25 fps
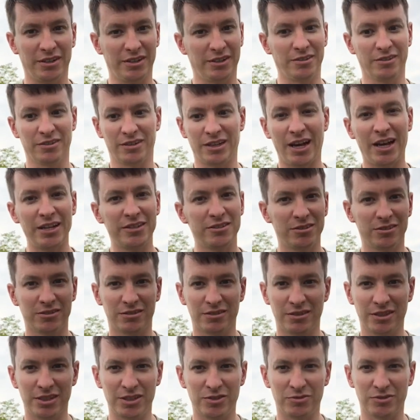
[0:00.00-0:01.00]
Like, look, I
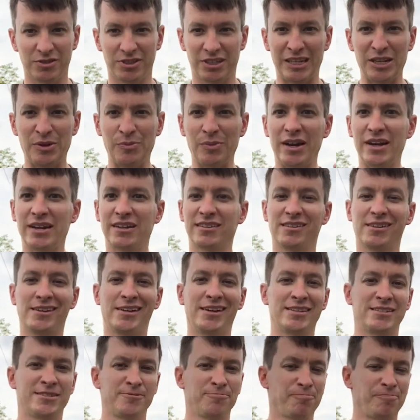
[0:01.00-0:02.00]
took this skinny medic
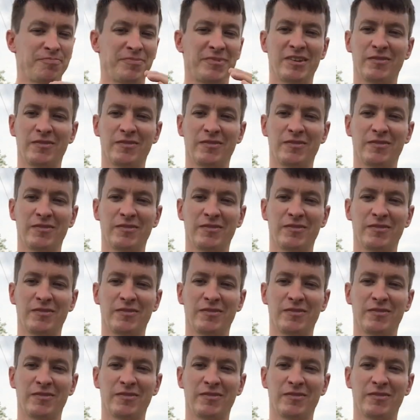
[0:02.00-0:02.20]
class,